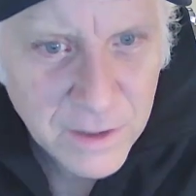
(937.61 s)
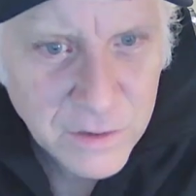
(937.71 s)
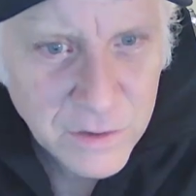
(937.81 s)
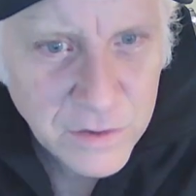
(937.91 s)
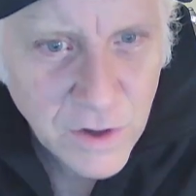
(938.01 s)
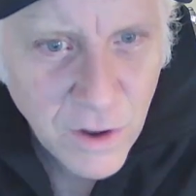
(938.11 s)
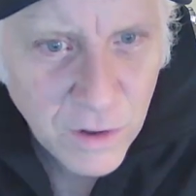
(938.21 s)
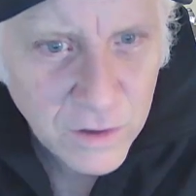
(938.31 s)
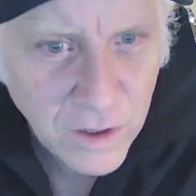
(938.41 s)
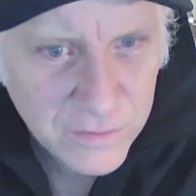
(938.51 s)
I mean, the
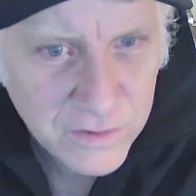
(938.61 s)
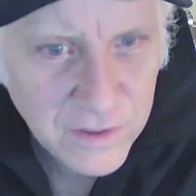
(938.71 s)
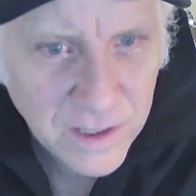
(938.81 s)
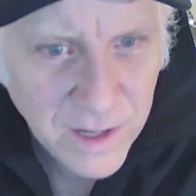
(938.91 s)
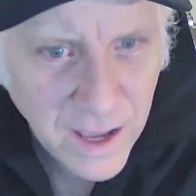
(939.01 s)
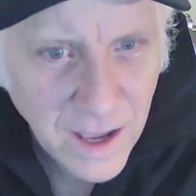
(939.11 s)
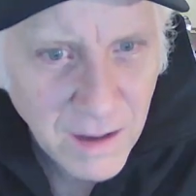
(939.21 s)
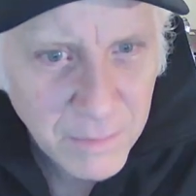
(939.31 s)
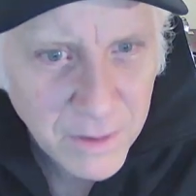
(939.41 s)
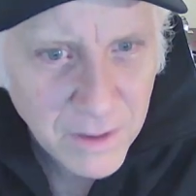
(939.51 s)
Jewish Holocaust did
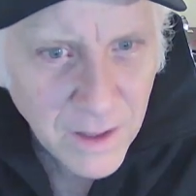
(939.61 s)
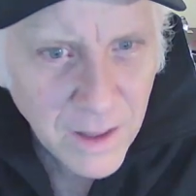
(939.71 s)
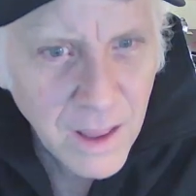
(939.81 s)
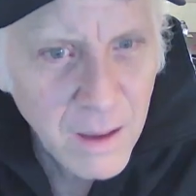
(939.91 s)
happen.